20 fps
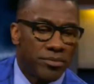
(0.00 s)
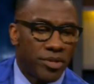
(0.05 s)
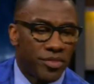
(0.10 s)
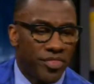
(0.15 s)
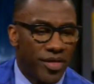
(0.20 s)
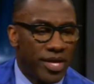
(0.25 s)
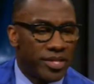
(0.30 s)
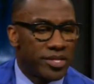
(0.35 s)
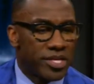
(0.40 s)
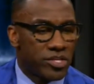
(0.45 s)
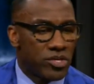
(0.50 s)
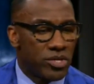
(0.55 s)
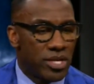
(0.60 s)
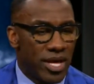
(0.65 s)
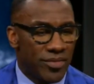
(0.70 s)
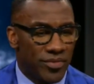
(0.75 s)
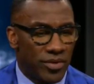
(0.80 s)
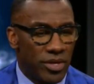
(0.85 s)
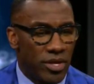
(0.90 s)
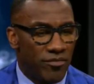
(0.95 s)
the thing that you
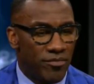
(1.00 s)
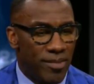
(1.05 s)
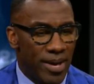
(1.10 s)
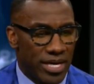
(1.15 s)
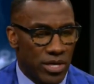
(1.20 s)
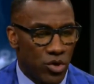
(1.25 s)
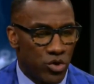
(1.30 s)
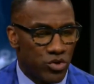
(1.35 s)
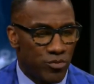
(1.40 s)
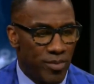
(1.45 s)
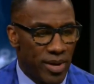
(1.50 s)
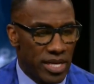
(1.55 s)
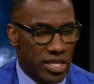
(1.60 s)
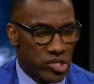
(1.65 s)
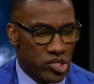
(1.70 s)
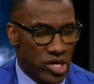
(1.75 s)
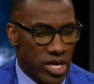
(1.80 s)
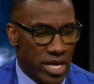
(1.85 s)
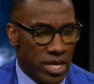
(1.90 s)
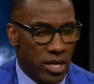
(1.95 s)
have to love about Coach
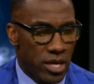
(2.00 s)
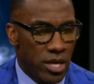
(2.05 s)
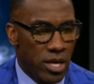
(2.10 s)
Belichick,